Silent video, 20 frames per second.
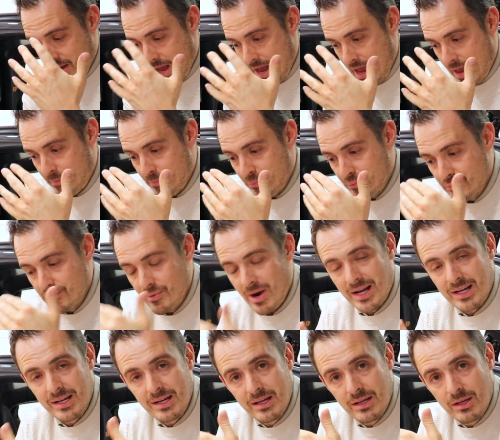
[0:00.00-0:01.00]
a
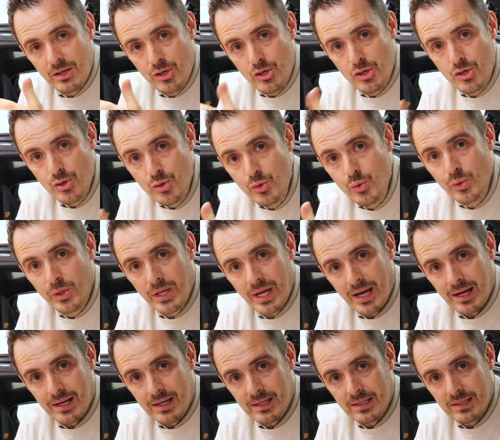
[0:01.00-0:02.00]
brand new
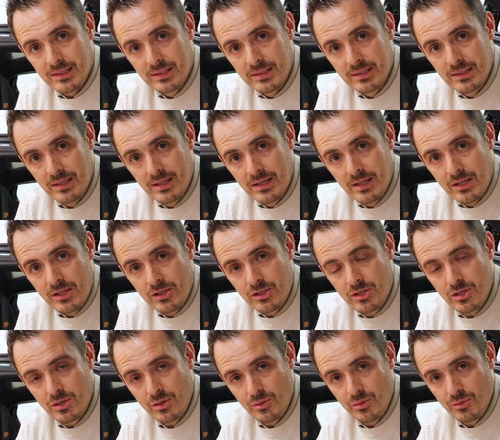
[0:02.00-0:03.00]
car
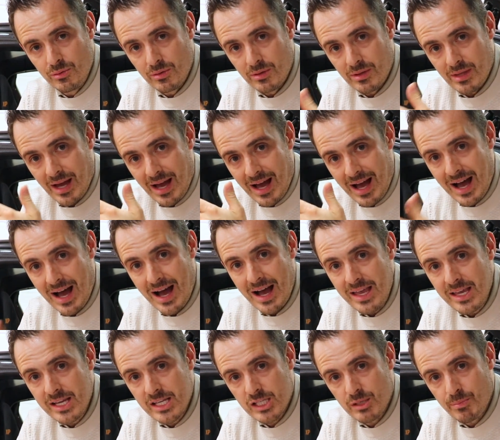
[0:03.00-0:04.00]
to the
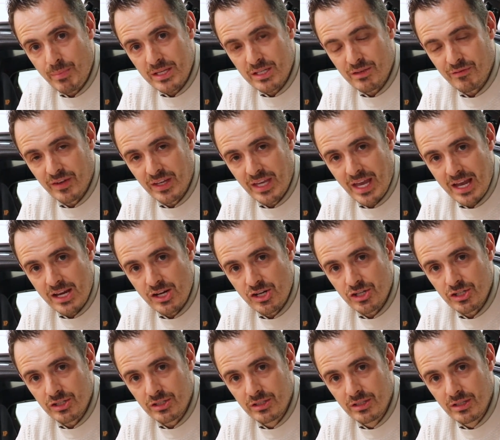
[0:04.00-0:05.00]
highest
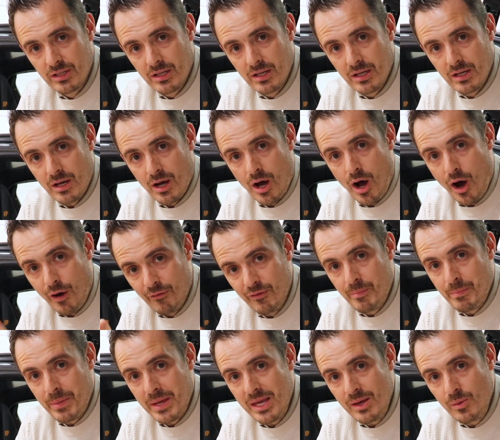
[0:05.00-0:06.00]
specification of a
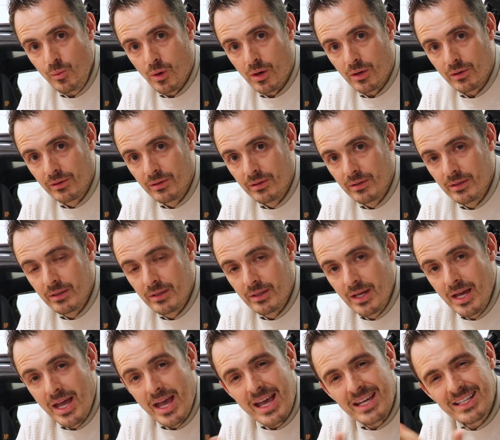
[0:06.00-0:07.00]
P1.
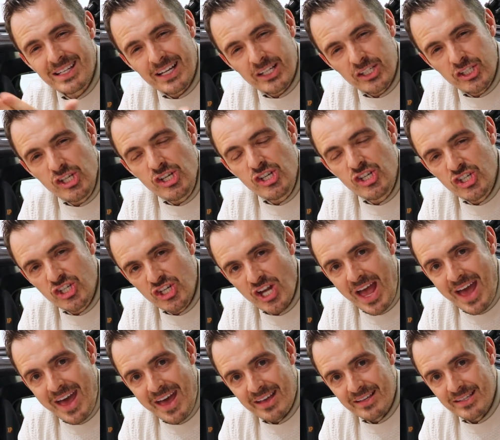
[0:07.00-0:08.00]
It actually
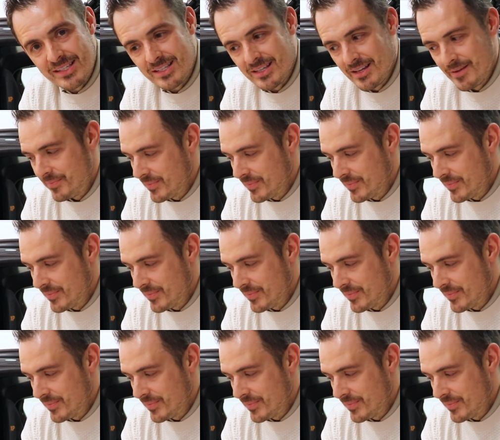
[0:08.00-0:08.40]
shares,